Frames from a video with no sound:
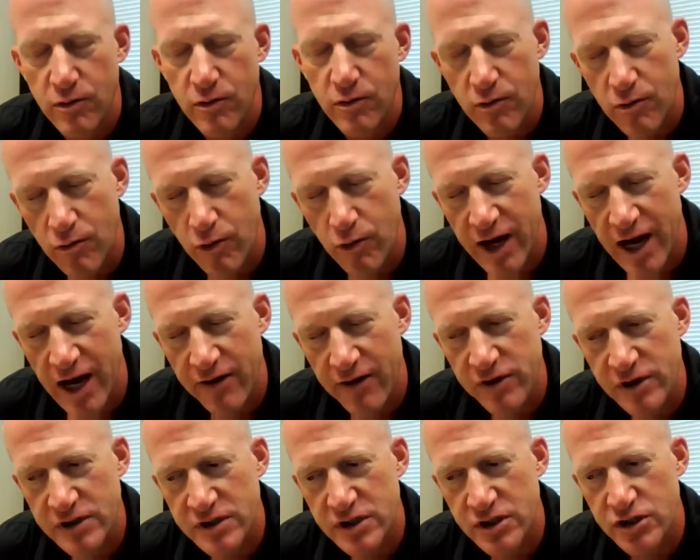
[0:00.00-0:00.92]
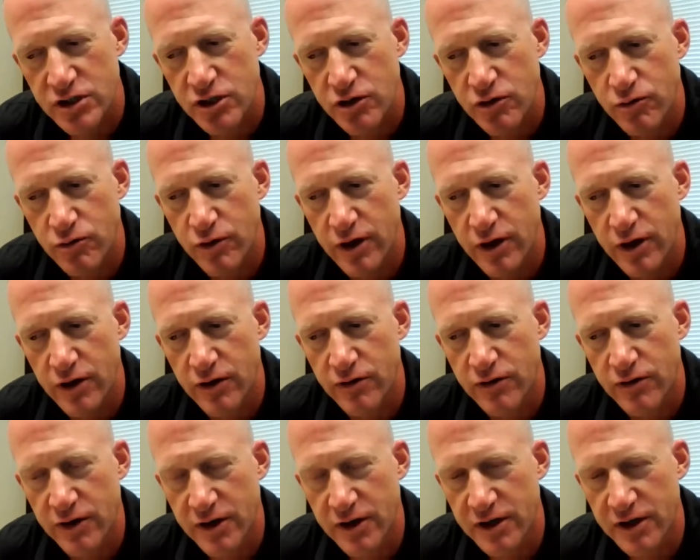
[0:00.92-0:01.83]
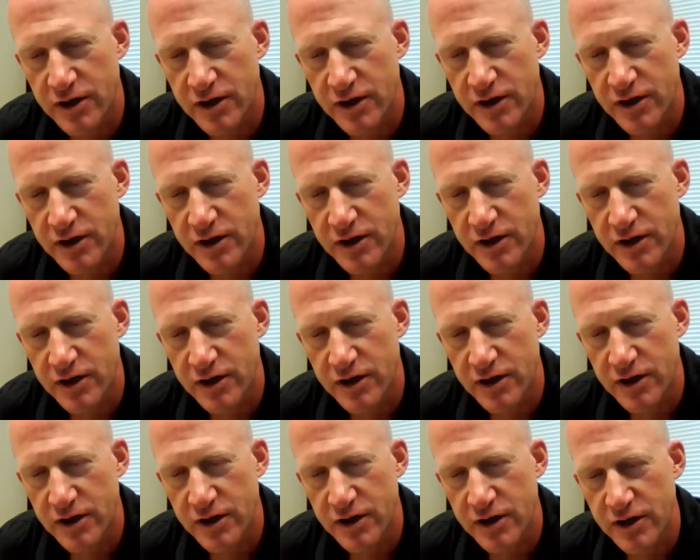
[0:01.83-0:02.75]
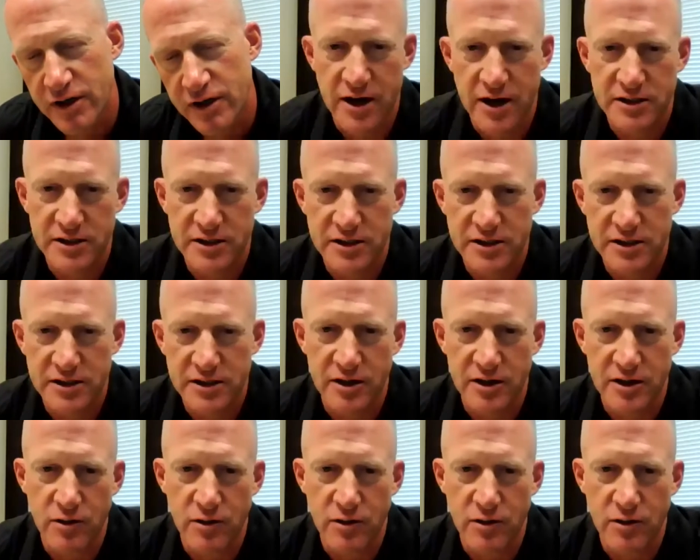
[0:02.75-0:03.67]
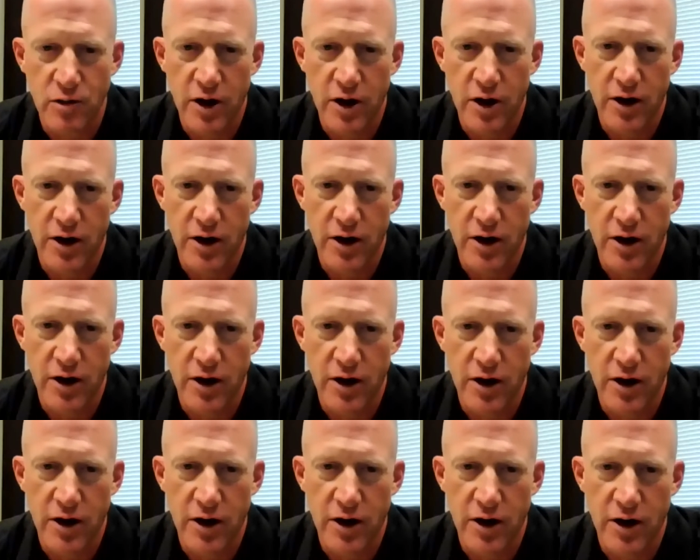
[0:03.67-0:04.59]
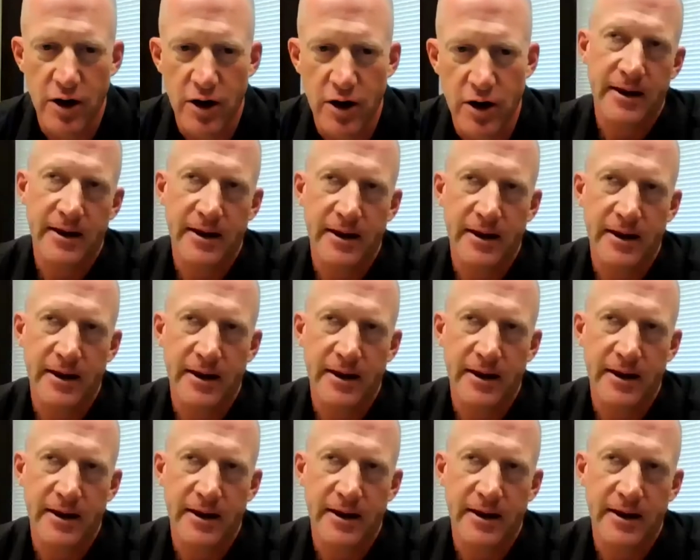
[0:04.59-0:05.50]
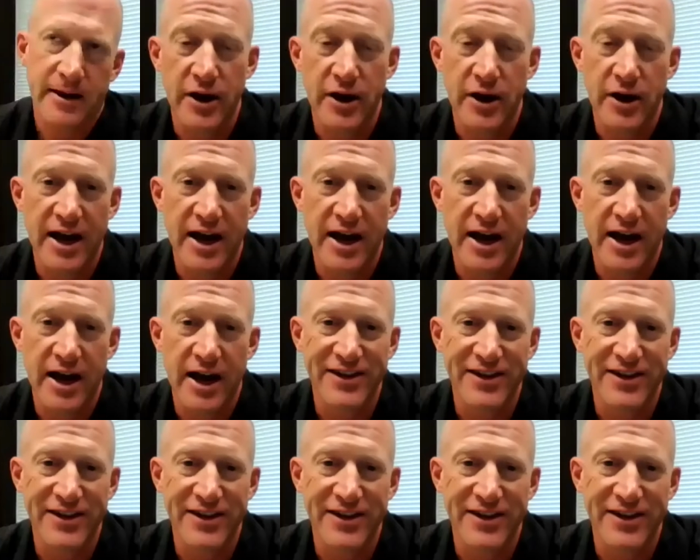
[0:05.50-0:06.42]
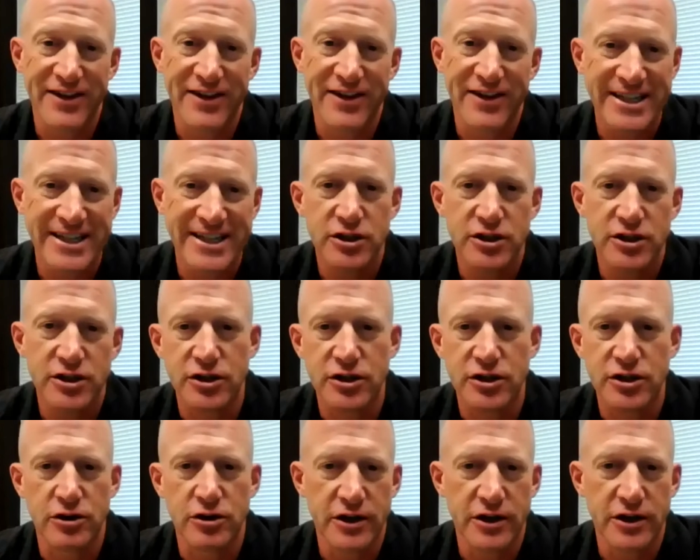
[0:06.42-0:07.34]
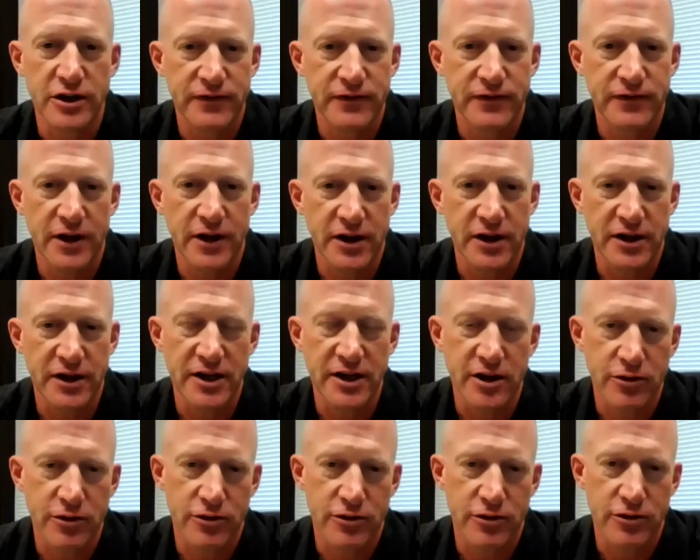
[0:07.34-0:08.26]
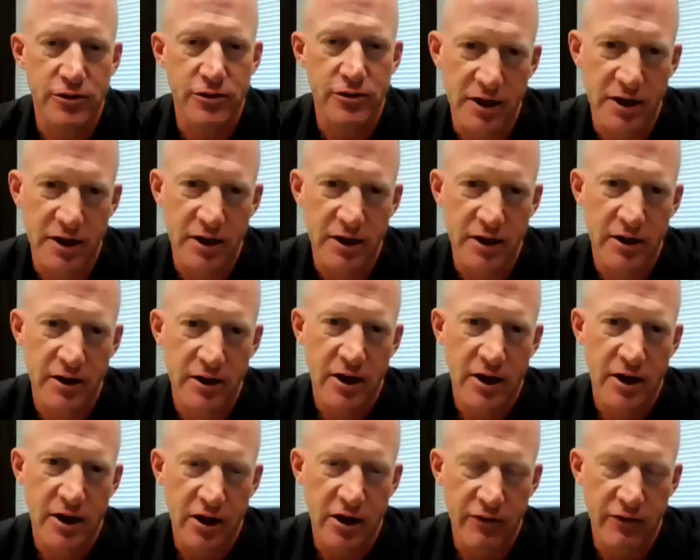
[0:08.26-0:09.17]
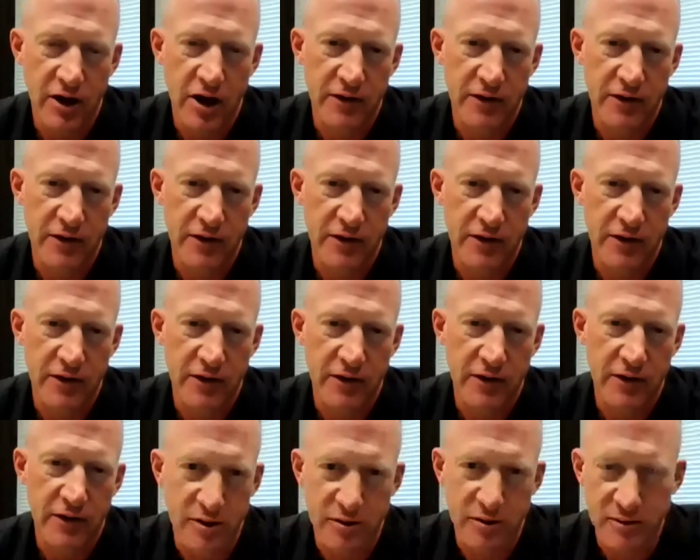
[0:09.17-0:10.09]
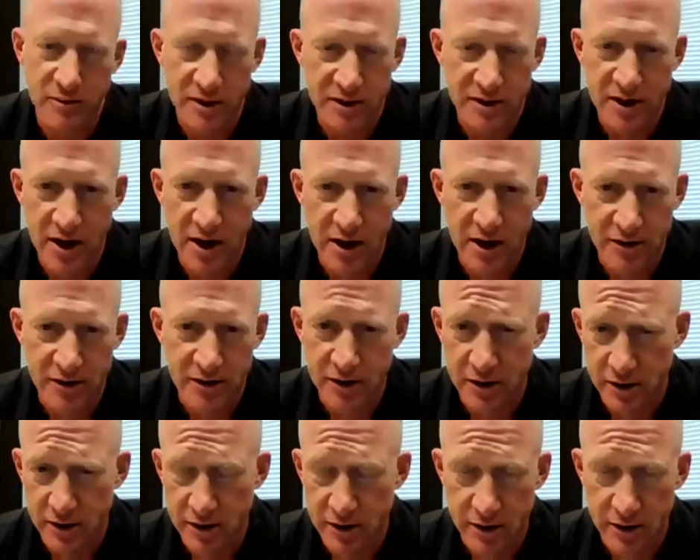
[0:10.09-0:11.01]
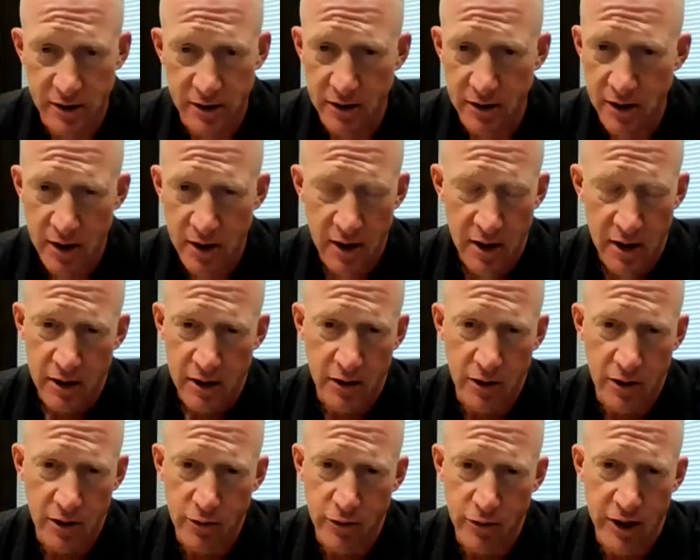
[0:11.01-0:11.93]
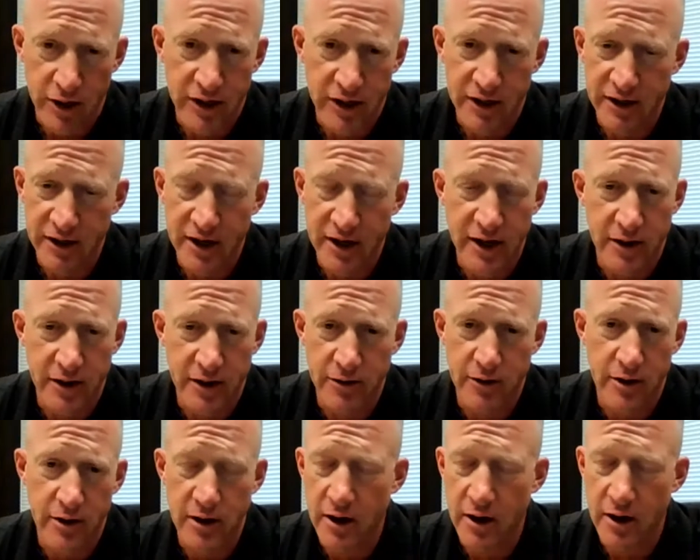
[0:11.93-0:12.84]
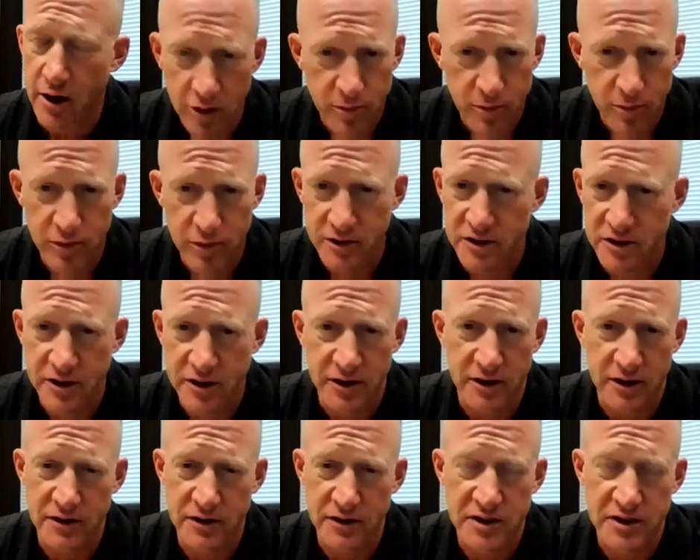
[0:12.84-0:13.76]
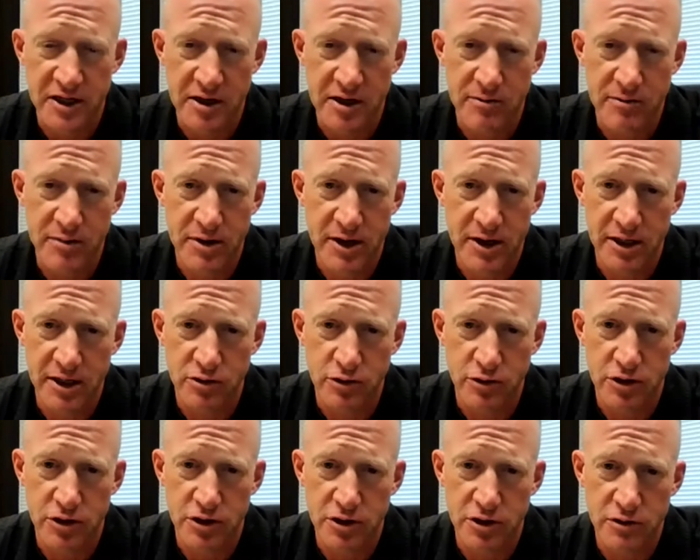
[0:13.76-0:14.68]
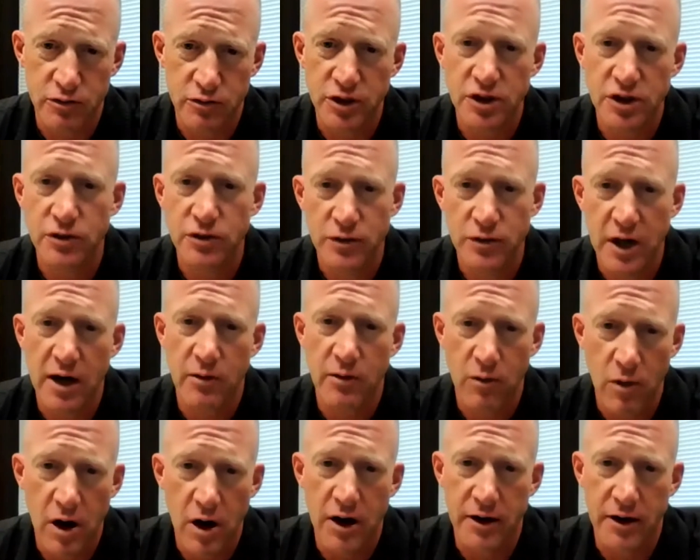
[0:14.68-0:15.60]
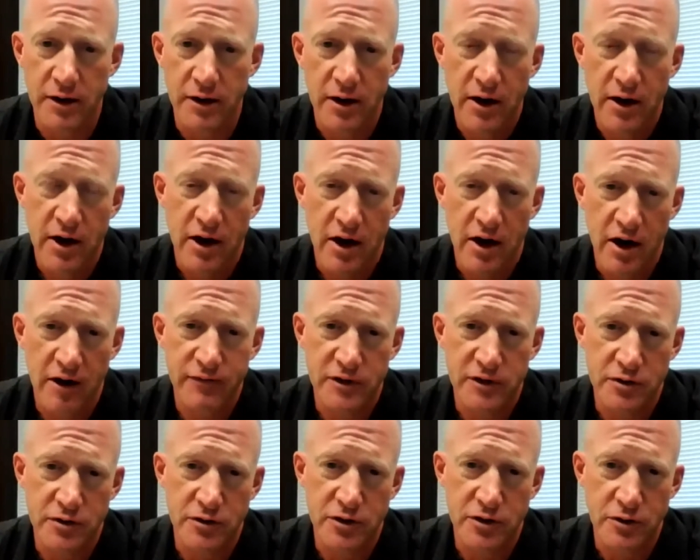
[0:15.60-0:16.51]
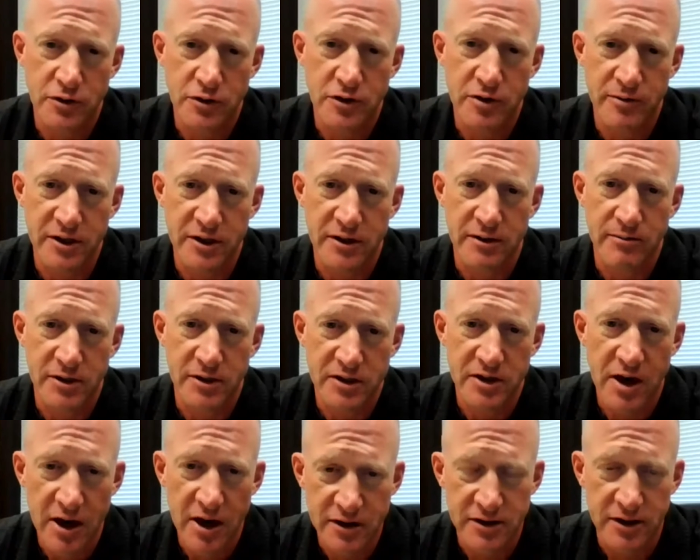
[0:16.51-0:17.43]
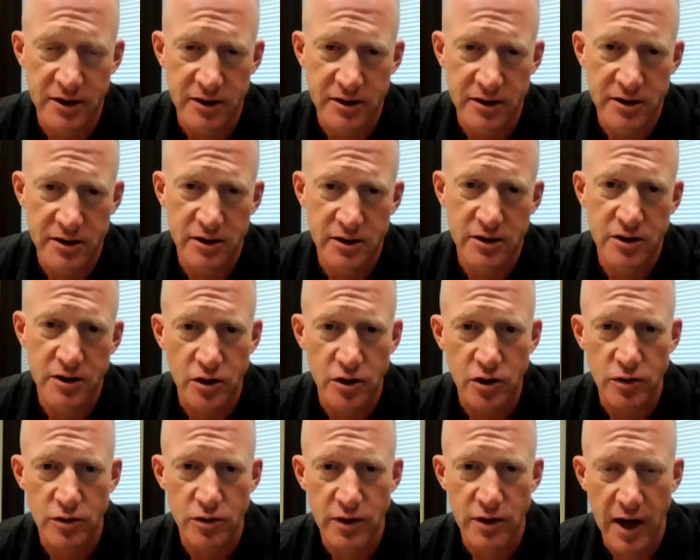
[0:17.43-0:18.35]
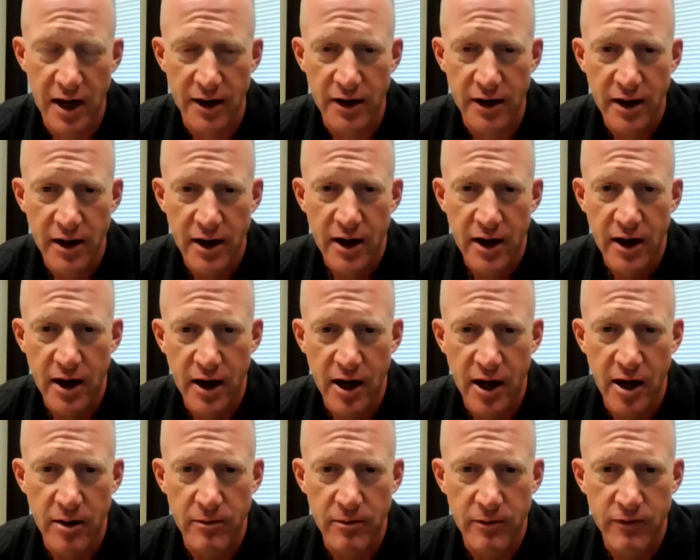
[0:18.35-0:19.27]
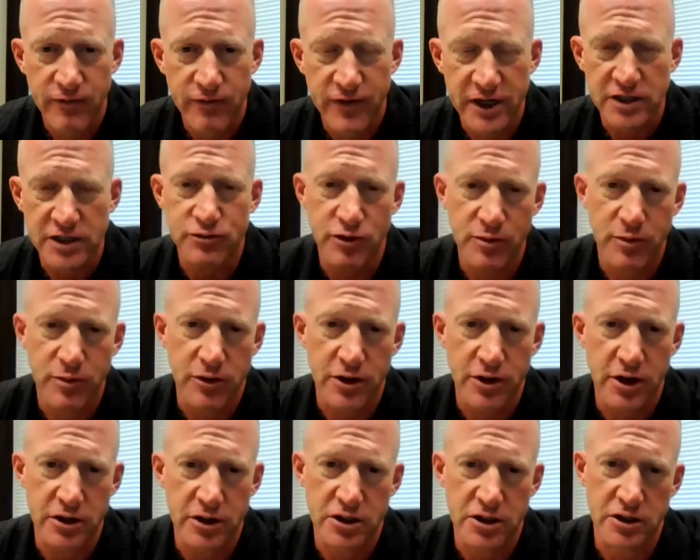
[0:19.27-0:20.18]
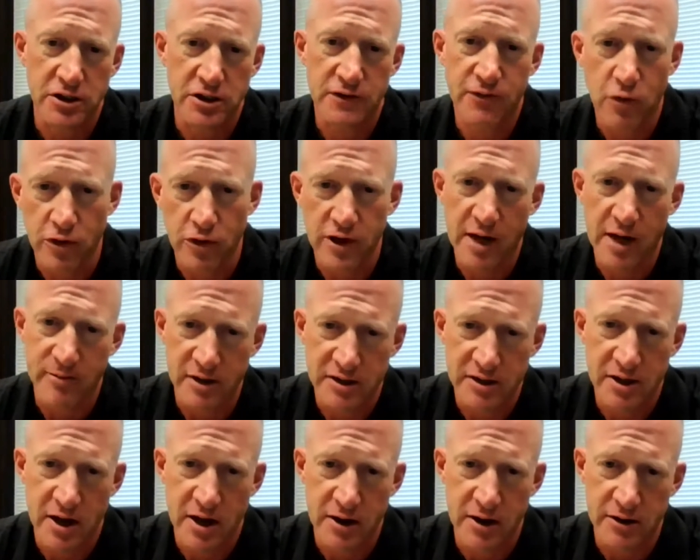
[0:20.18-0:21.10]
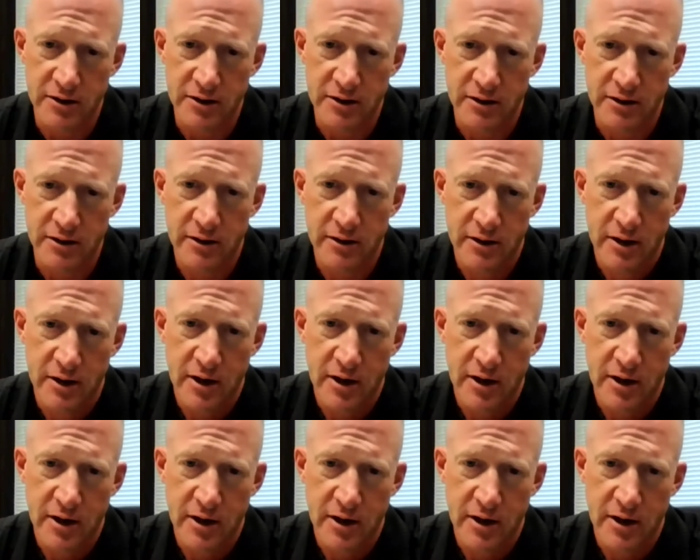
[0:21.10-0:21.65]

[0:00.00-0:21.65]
We have this issue with the consent decree or the CASA, where there's this desire to have additional, if not increased, accountability of officers that commit misconduct. And Randy and I are 100% on the same page, which is we do not want officers who commit misconduct to not face repercussions for that misconduct.